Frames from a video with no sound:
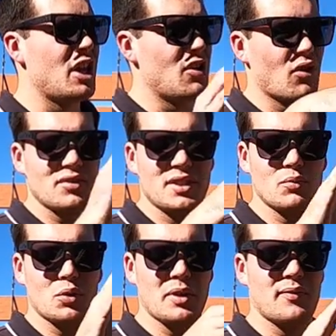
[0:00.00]
your rod
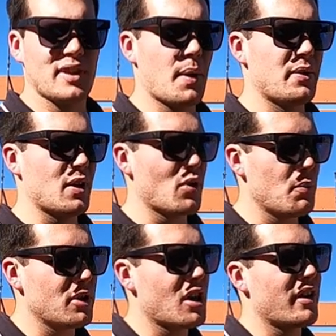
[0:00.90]
tip will be flapping, it
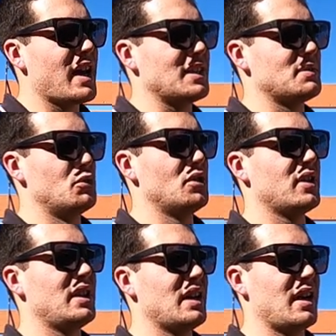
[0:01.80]
won't be going out
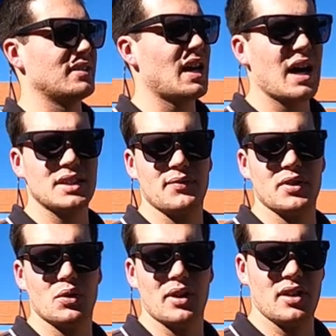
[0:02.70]
smoothly, and it's hard to
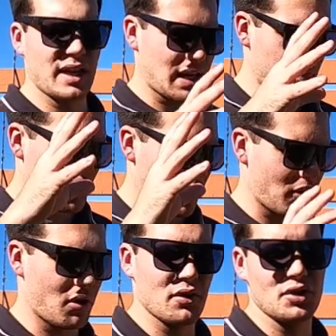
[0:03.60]
feel whether you get a
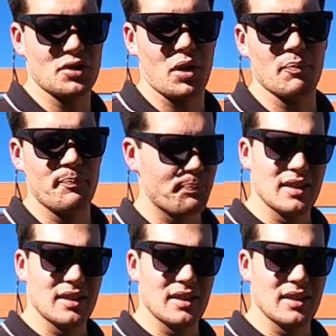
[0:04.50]
bite on the drop.